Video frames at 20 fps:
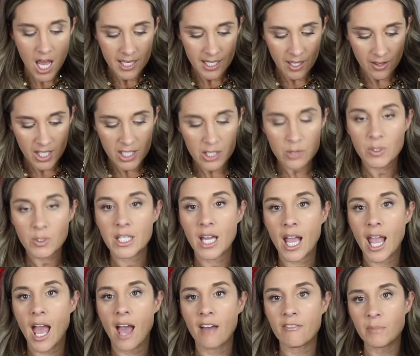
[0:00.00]
Now this one I
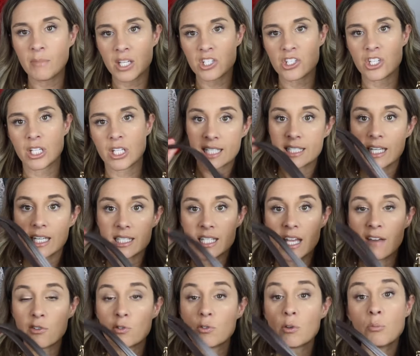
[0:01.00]
have mentioned does
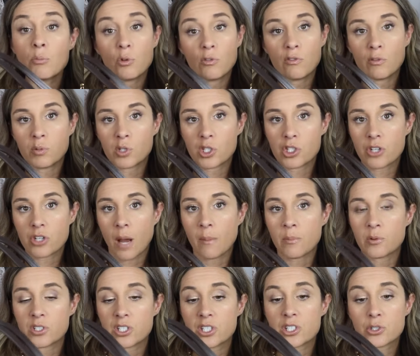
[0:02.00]
have a removable strap,
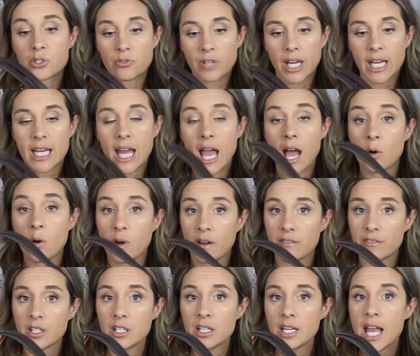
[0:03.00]
which is great. However,